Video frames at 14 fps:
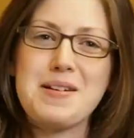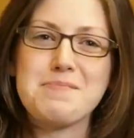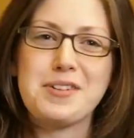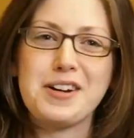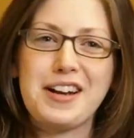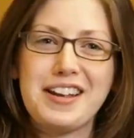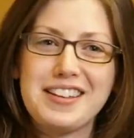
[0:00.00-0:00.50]

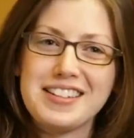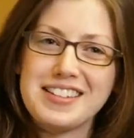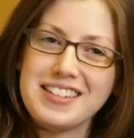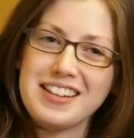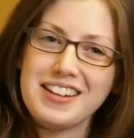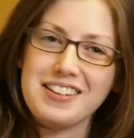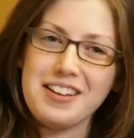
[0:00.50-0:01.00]

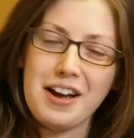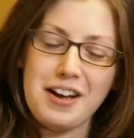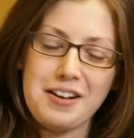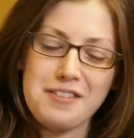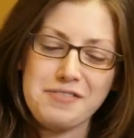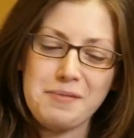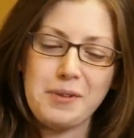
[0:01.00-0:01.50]
memories
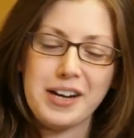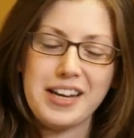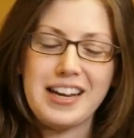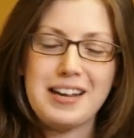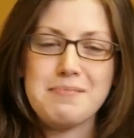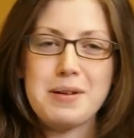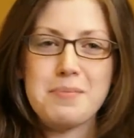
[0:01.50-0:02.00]
from
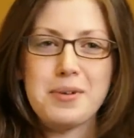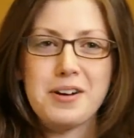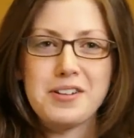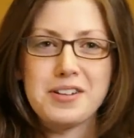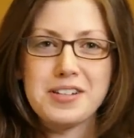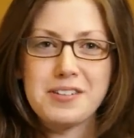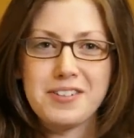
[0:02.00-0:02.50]
working at
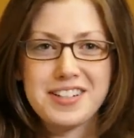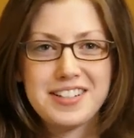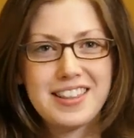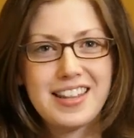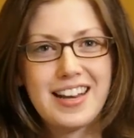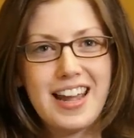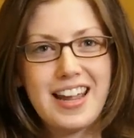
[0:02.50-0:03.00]
MinnPost was
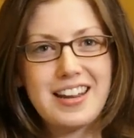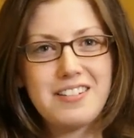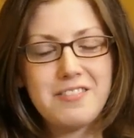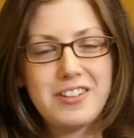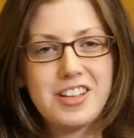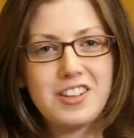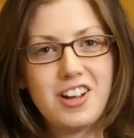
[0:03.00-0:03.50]
the night
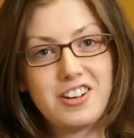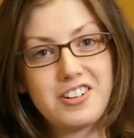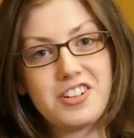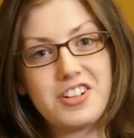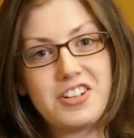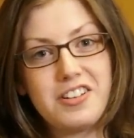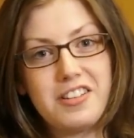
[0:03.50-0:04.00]
we
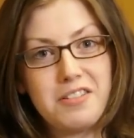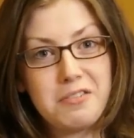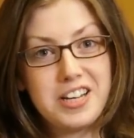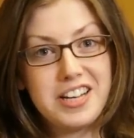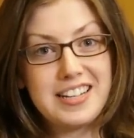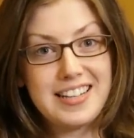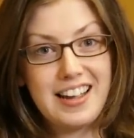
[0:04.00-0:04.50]
launched the
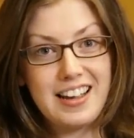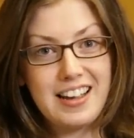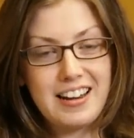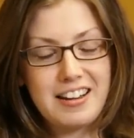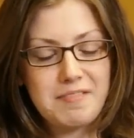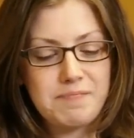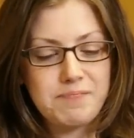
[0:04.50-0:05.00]

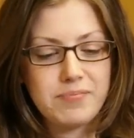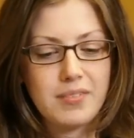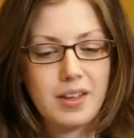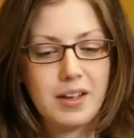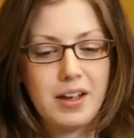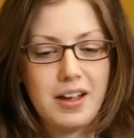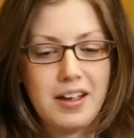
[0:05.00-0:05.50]
redesign.
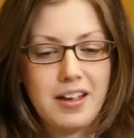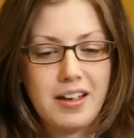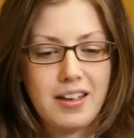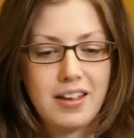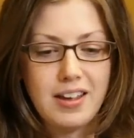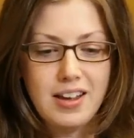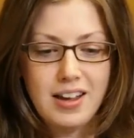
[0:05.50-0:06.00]

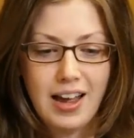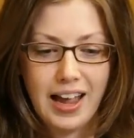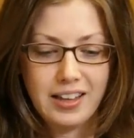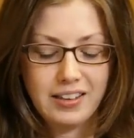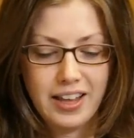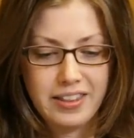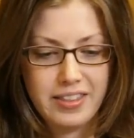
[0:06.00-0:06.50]

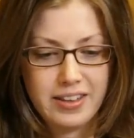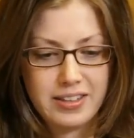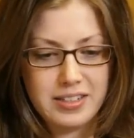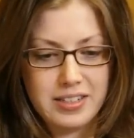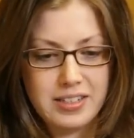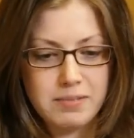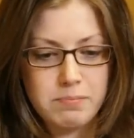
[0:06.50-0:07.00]
I led
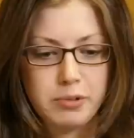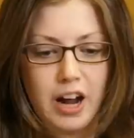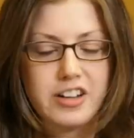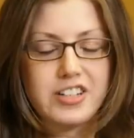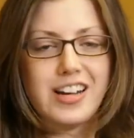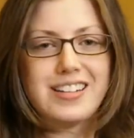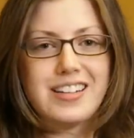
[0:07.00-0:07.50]
this
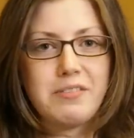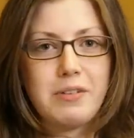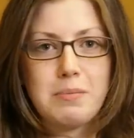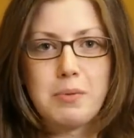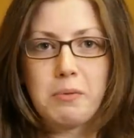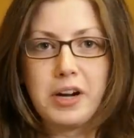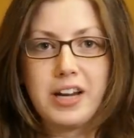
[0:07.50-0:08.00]
project, and
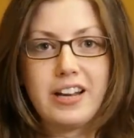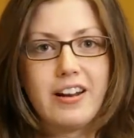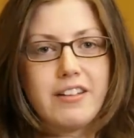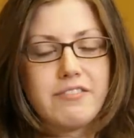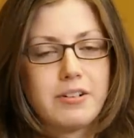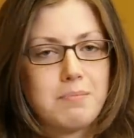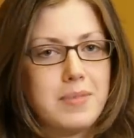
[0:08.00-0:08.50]
we'd been working on
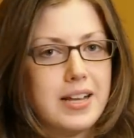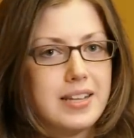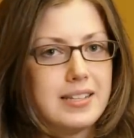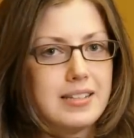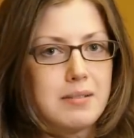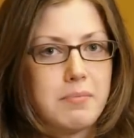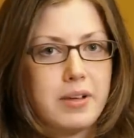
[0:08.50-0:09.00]
it for
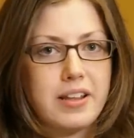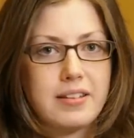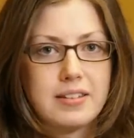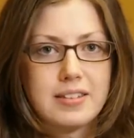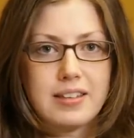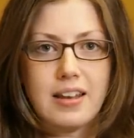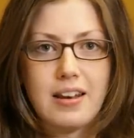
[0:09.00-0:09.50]
months and
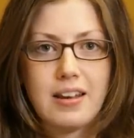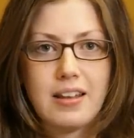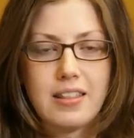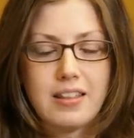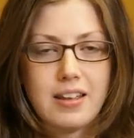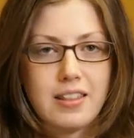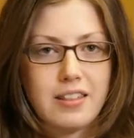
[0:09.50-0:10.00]
months, and
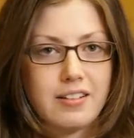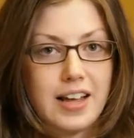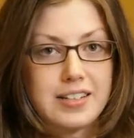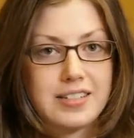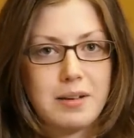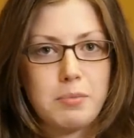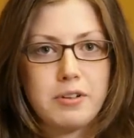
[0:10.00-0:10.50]
in the
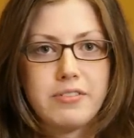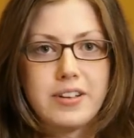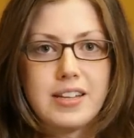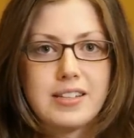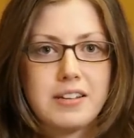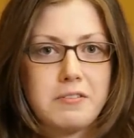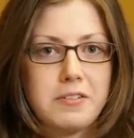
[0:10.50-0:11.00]
last couple of
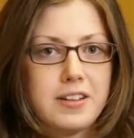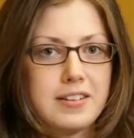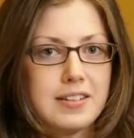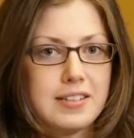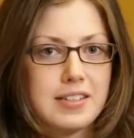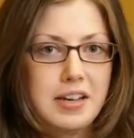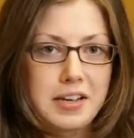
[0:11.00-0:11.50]
weeks it was